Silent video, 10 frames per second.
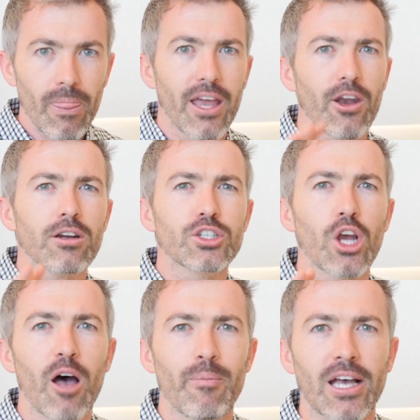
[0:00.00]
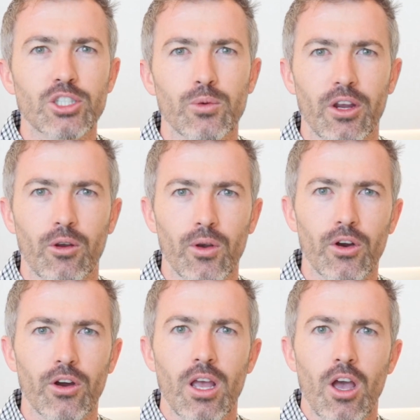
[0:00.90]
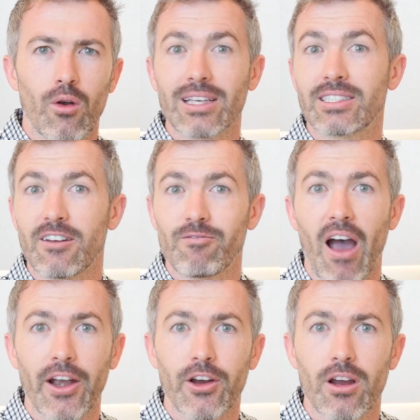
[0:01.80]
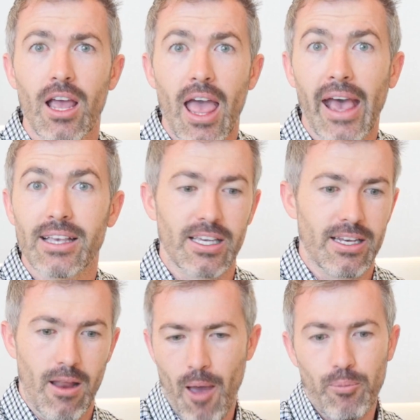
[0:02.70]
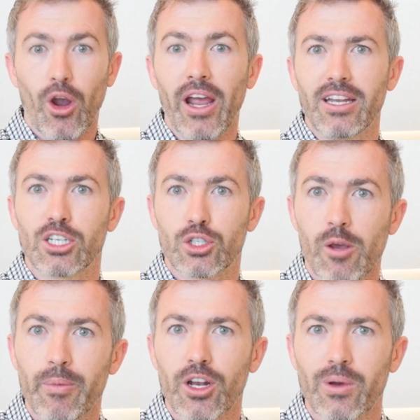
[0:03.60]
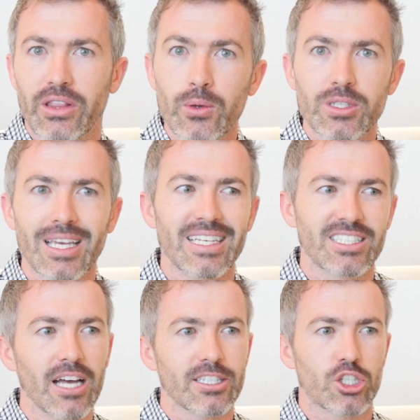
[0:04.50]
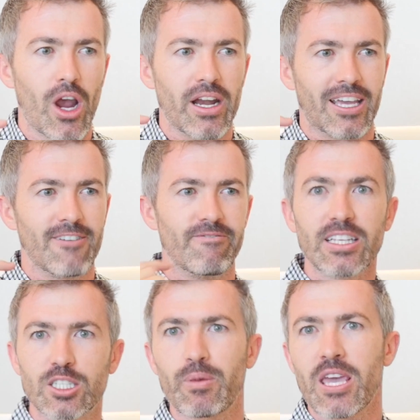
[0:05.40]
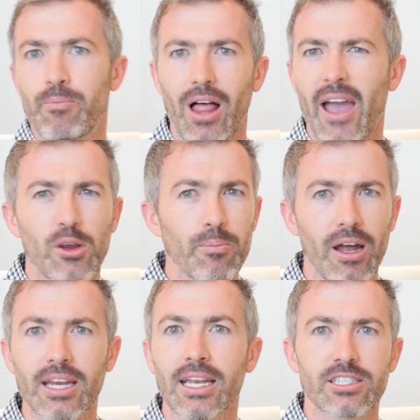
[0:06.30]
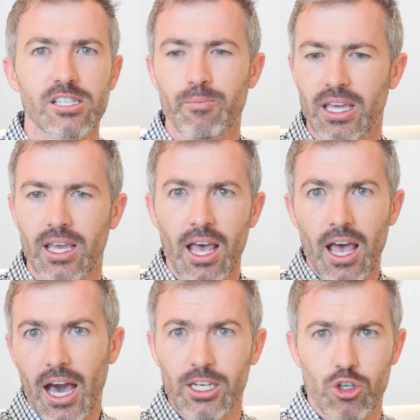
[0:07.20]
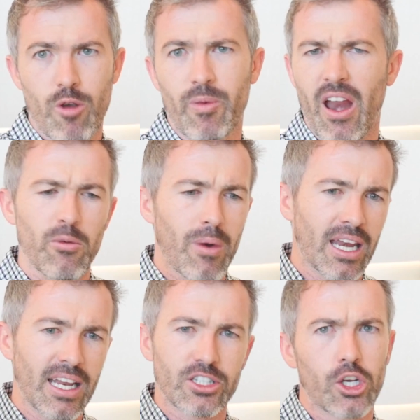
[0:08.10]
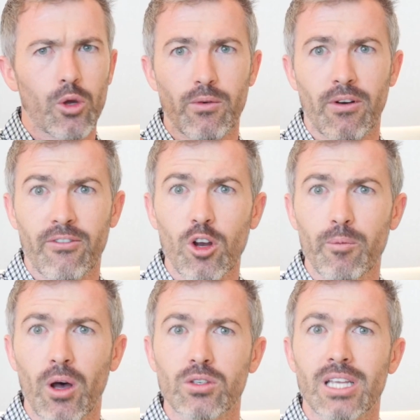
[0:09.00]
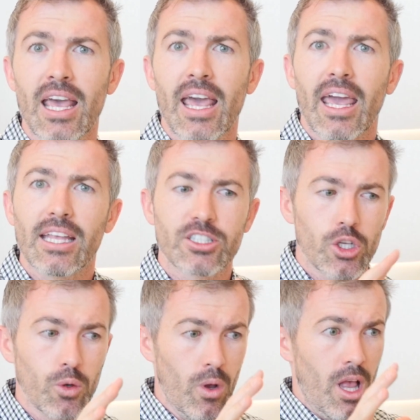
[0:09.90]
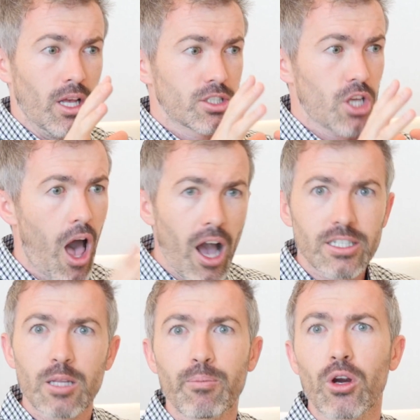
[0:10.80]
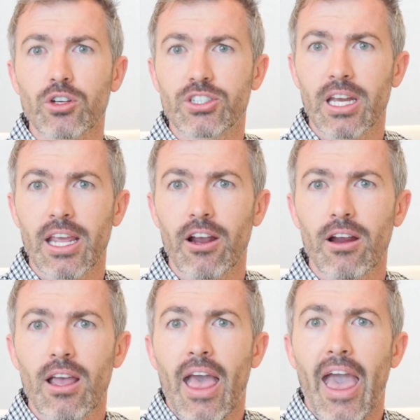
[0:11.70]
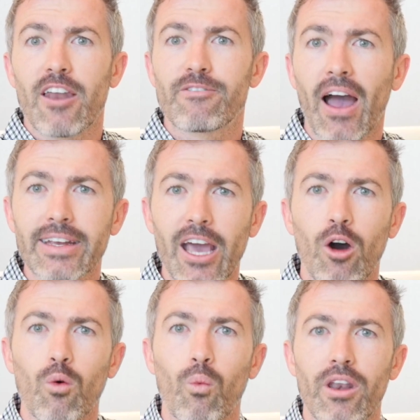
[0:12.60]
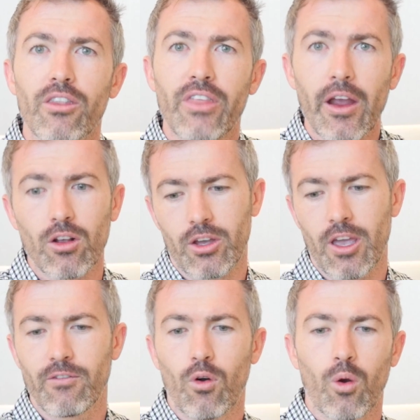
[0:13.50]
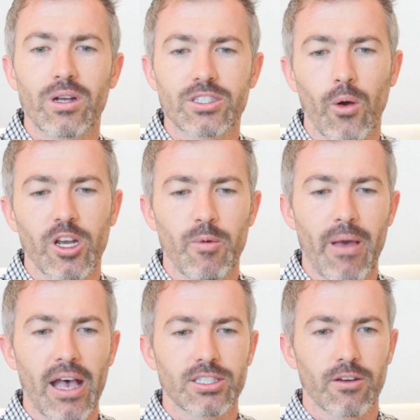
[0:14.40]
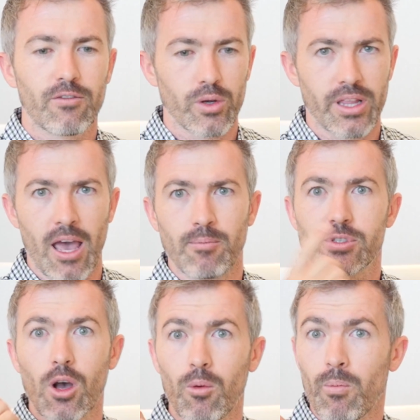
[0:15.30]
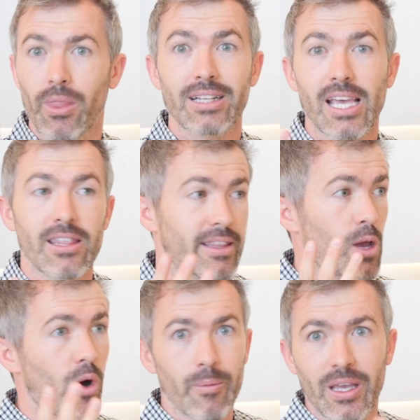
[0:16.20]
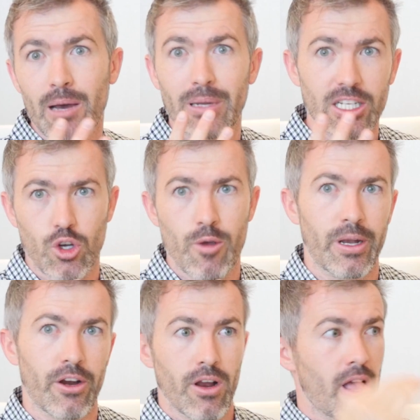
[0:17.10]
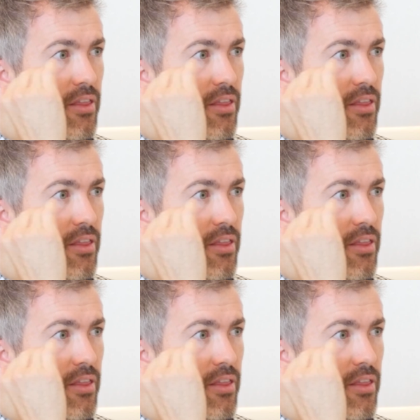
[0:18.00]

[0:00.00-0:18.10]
And our job as a recruiter or as an inviter, as an upgraded distributor with Nu Skin is not to try to convince people everybody needs to be a distributor, everybody needs to do a referral post. It's to talk to the person here and find out what they are looking for, what's going to be best for them. So let's say that they want to become a distributor.